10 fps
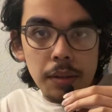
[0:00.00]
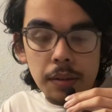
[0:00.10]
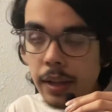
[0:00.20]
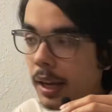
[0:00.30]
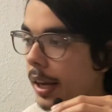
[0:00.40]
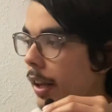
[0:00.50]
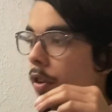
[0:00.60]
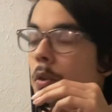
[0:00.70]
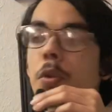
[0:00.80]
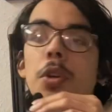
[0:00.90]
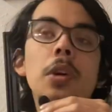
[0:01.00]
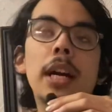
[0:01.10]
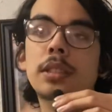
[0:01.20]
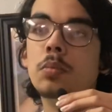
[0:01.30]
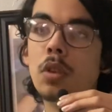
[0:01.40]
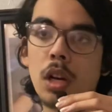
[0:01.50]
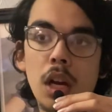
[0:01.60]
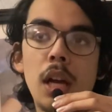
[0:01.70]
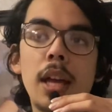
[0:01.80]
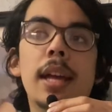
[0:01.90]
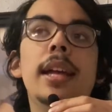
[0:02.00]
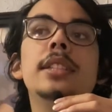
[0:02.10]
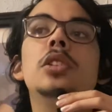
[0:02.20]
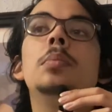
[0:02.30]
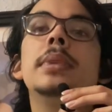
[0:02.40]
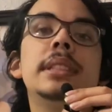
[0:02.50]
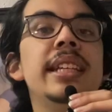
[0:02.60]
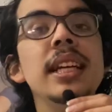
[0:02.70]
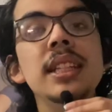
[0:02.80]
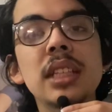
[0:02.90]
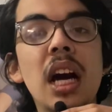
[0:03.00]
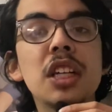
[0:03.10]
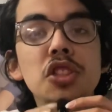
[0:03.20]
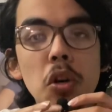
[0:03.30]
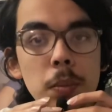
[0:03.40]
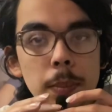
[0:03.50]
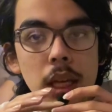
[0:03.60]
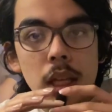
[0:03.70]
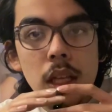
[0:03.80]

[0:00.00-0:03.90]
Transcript: Like I didn't even know who you guys were until Miss TikTok told me.